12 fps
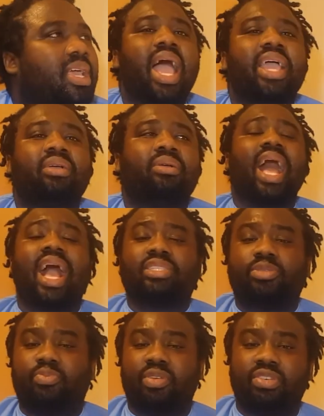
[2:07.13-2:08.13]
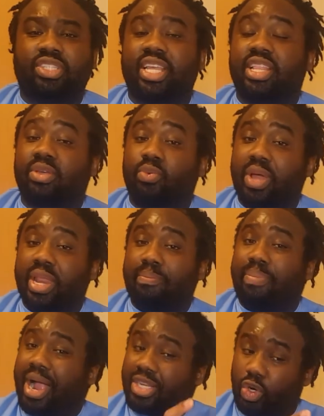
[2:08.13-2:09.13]
I asked previously in the
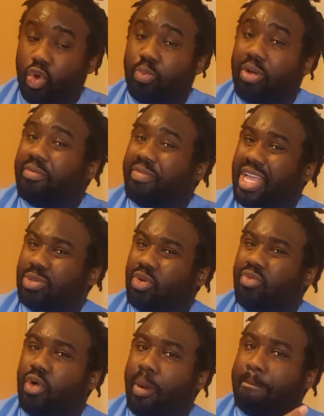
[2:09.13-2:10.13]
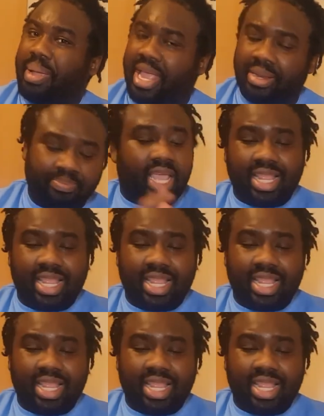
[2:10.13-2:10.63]
wedding party group on Facebook for a pin.